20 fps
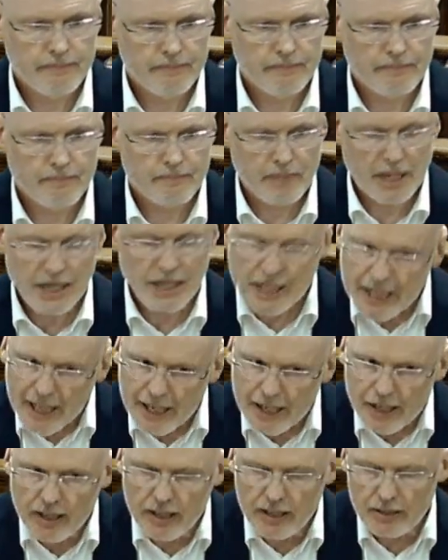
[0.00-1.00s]
But you didn't,
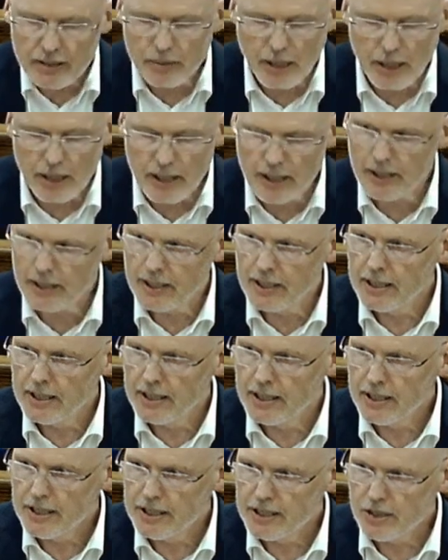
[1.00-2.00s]
well,
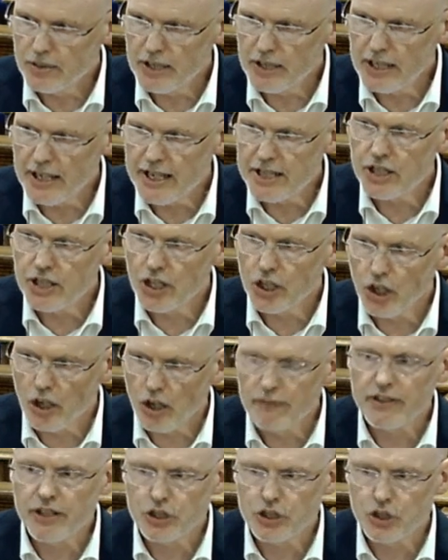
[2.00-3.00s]
do you realize the love
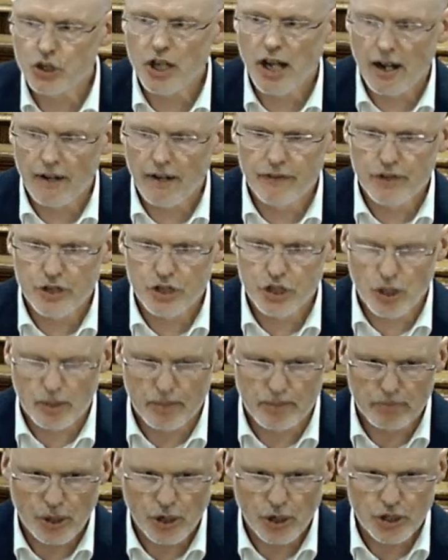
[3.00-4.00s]
that you have for some
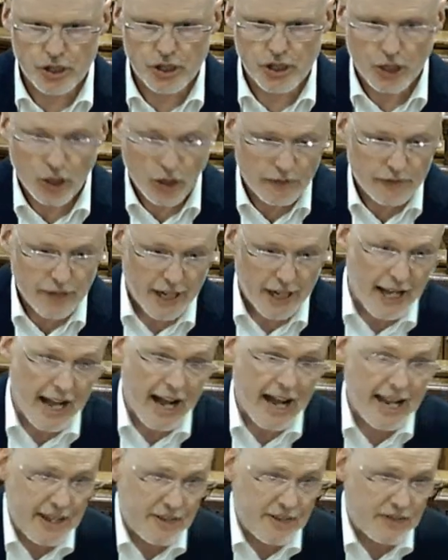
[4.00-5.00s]
person, the love that I
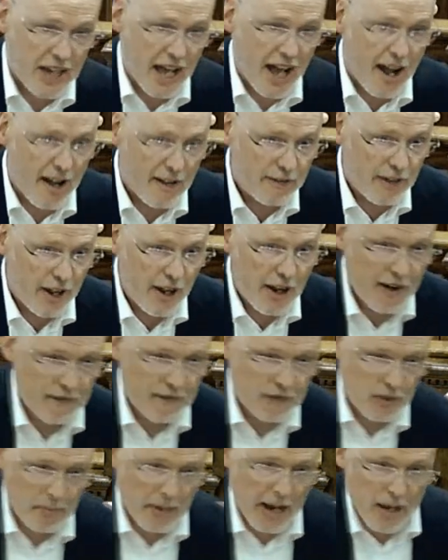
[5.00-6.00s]
even have for
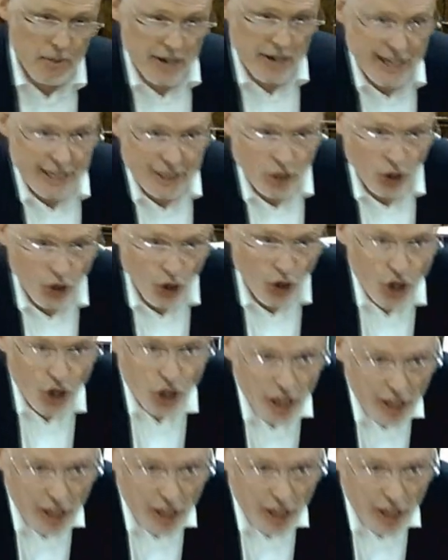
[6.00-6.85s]
my wee dog,